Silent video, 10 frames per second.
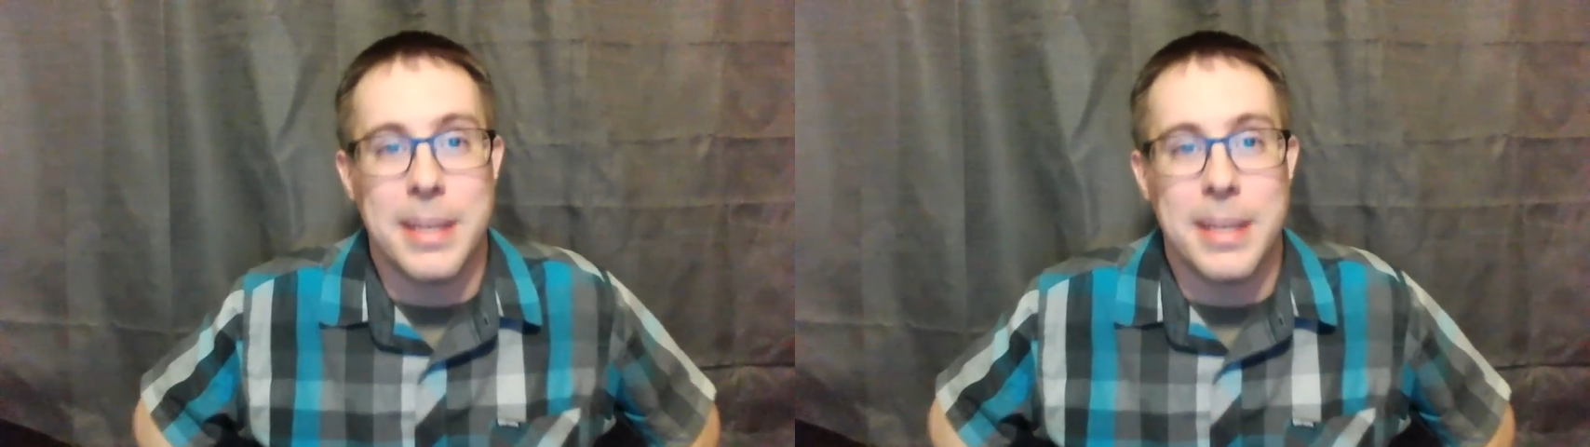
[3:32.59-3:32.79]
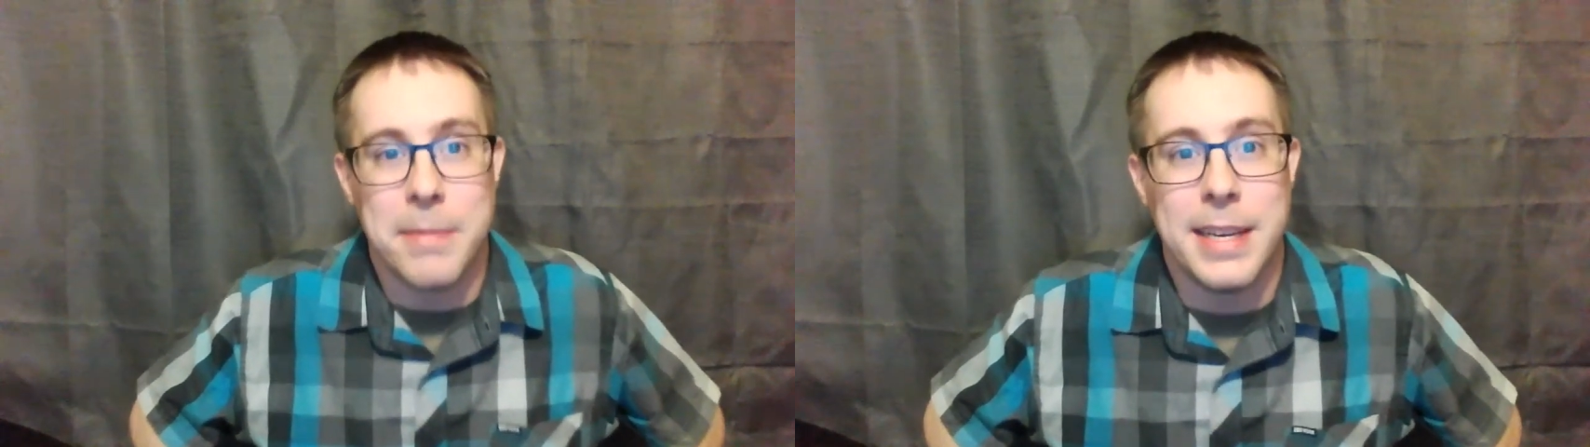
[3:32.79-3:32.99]

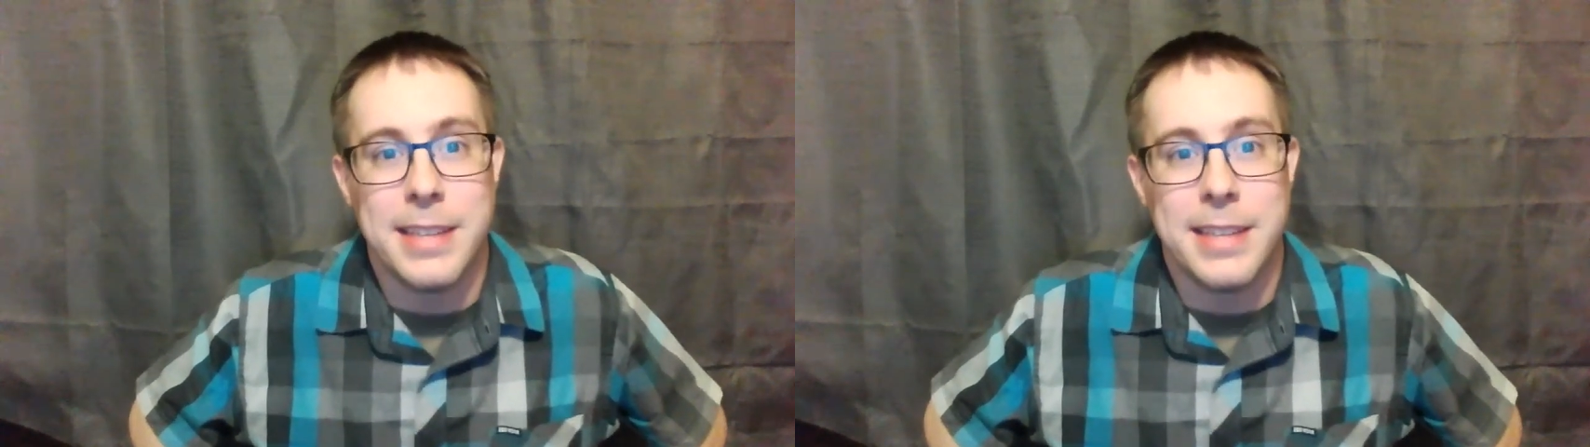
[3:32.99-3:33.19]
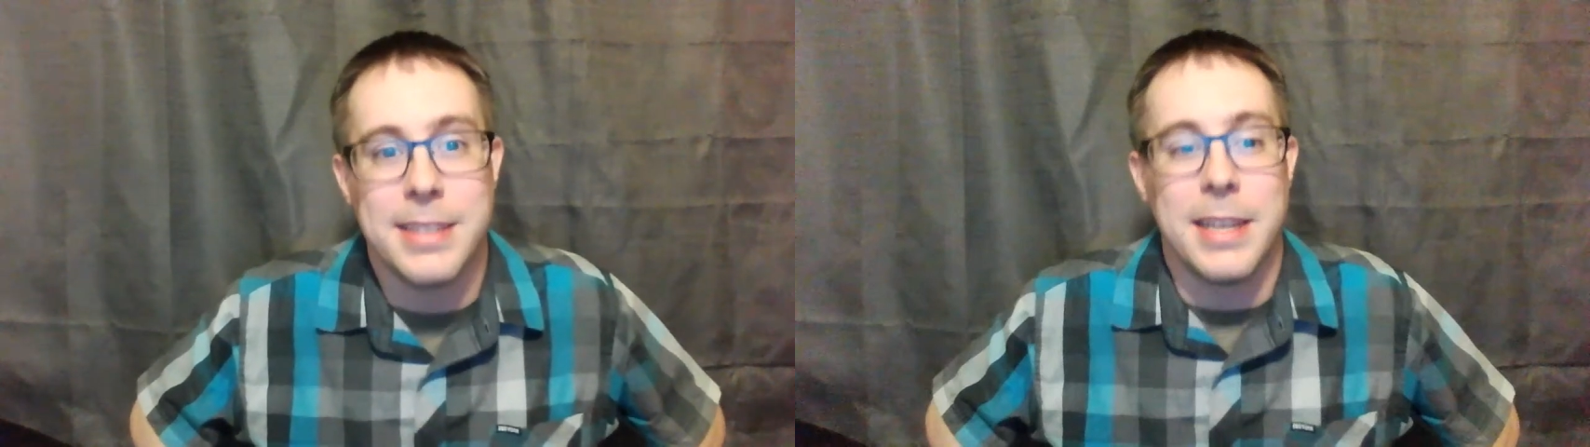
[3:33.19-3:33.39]
me to
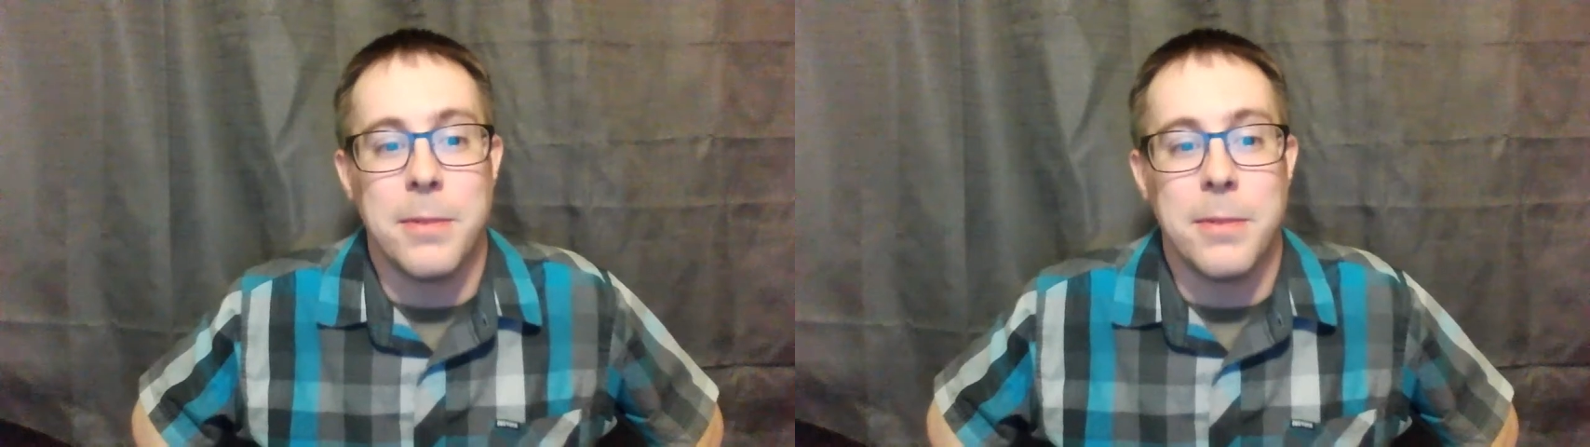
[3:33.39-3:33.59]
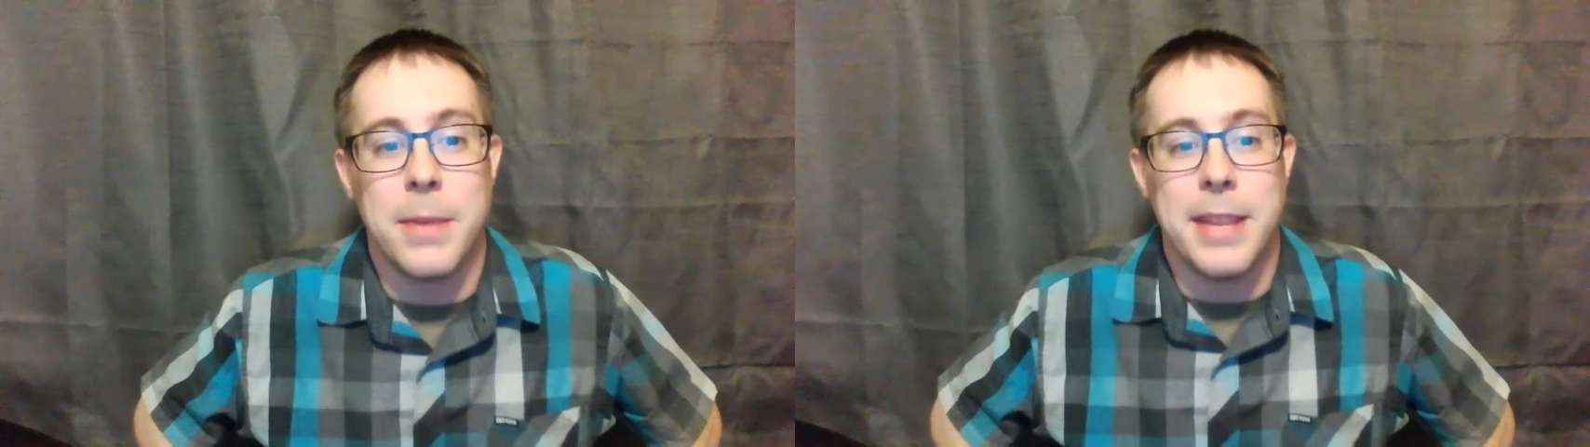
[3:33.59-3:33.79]
sign
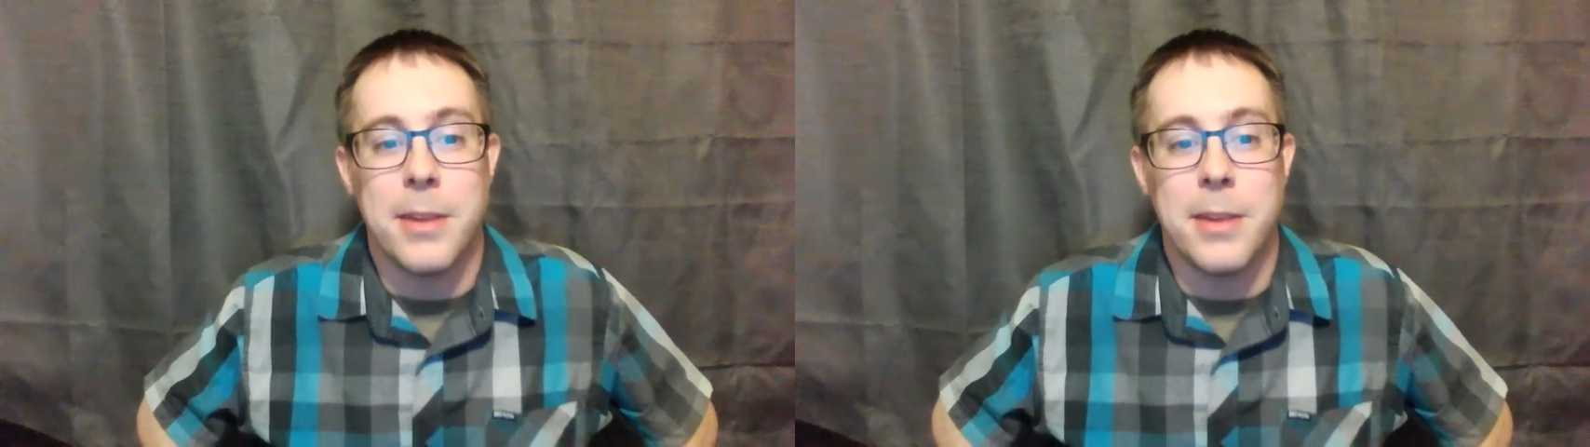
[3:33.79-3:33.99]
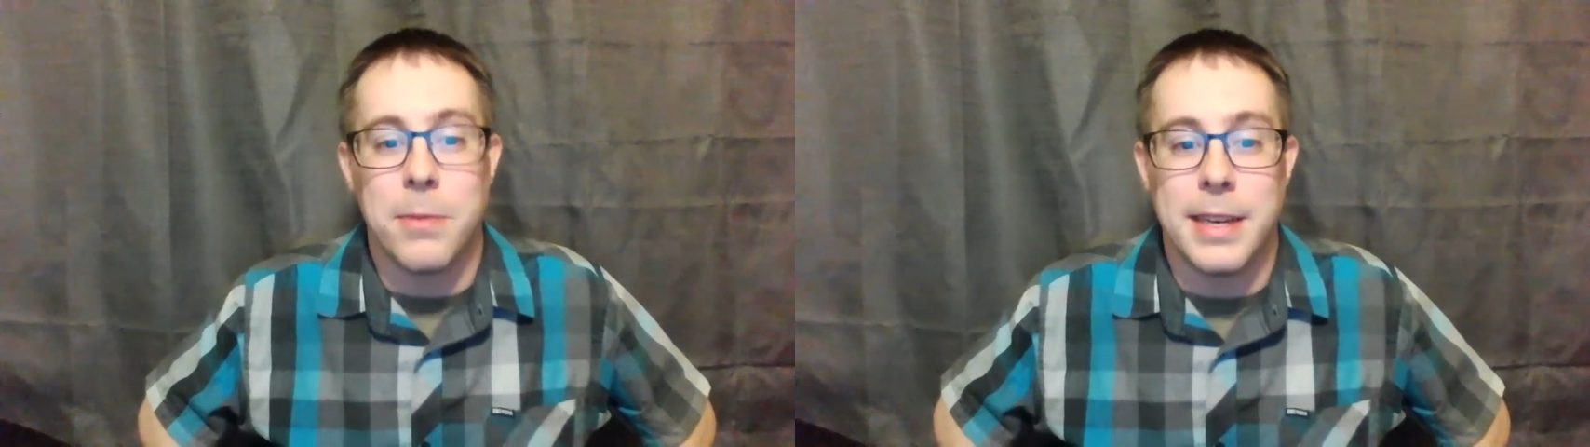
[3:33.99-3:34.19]
away their
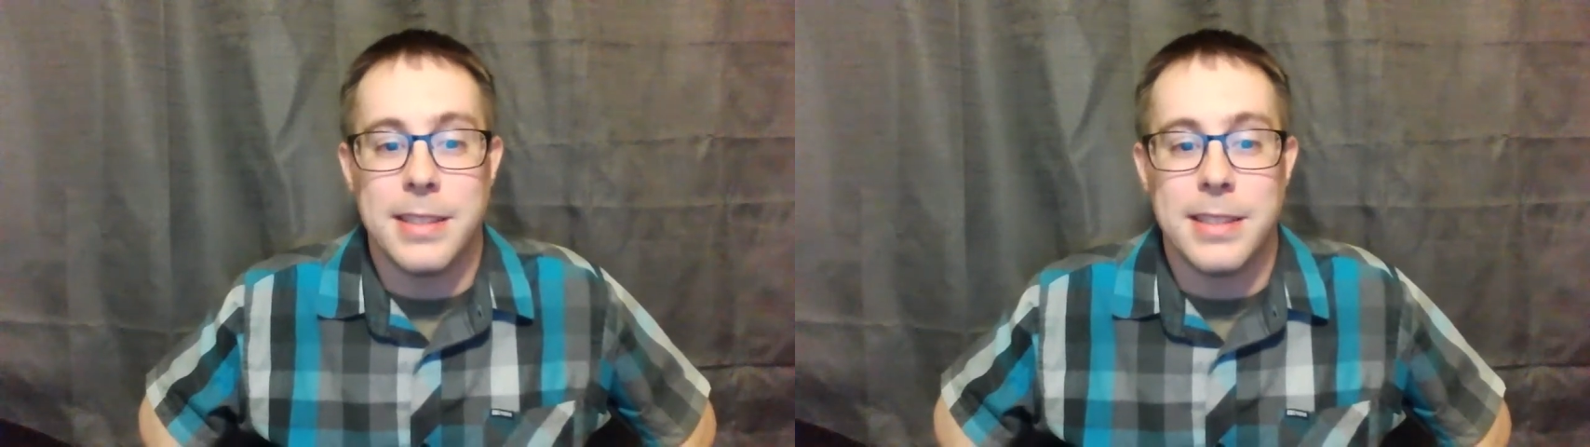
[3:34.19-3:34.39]
rights